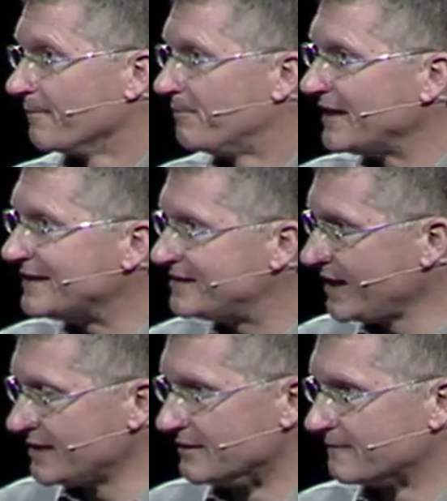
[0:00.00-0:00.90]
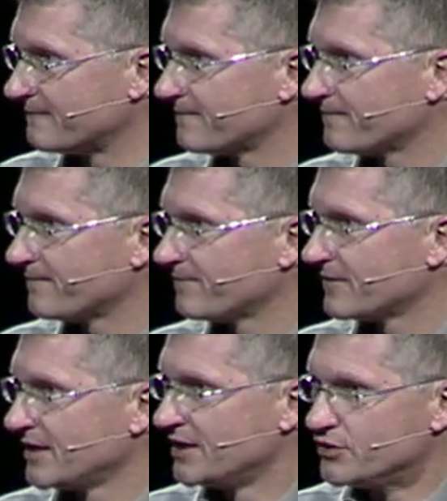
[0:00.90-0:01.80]
But he didn't.
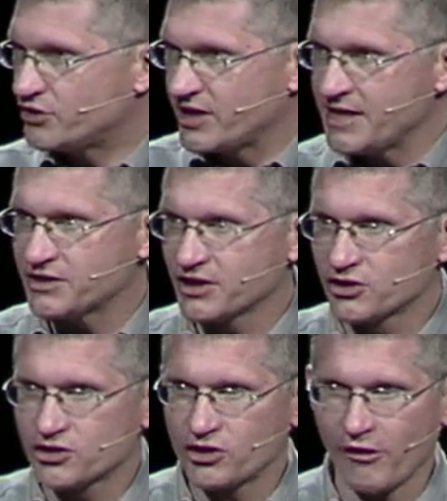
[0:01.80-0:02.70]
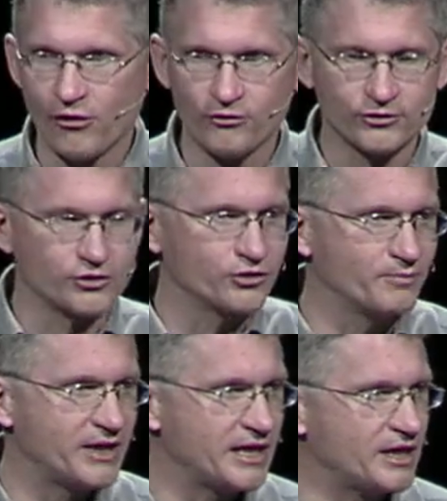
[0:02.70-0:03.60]
Jesus chose to
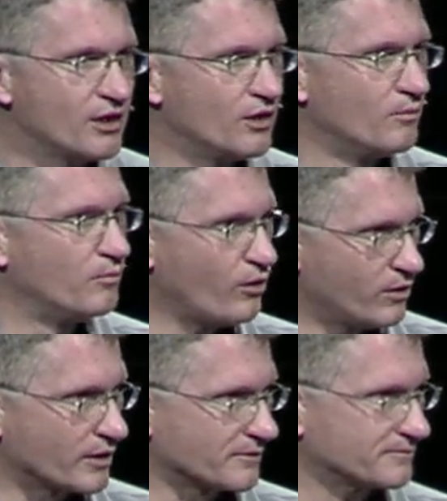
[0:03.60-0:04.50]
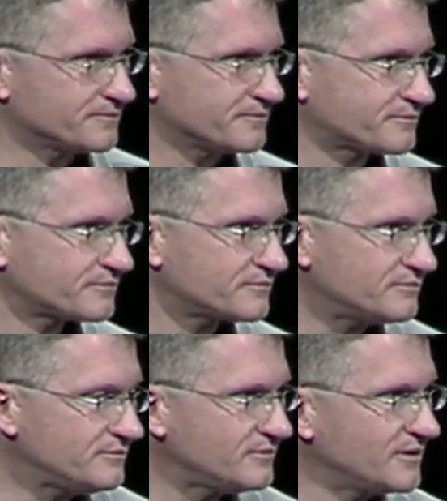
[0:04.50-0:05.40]
be born
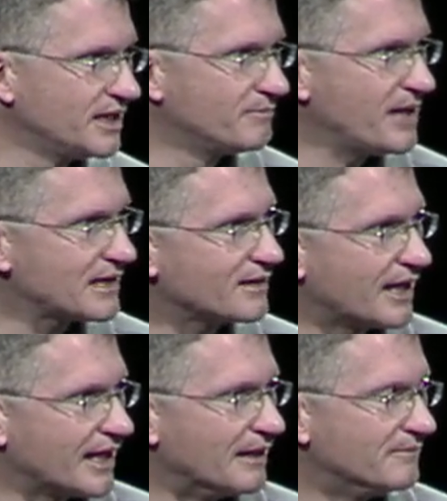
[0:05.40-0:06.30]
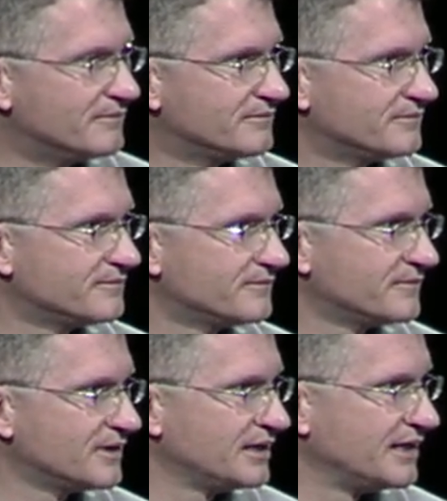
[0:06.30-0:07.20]
in Bethlehem
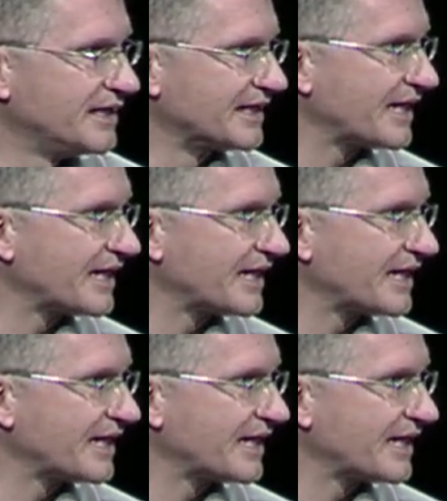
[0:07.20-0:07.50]
in a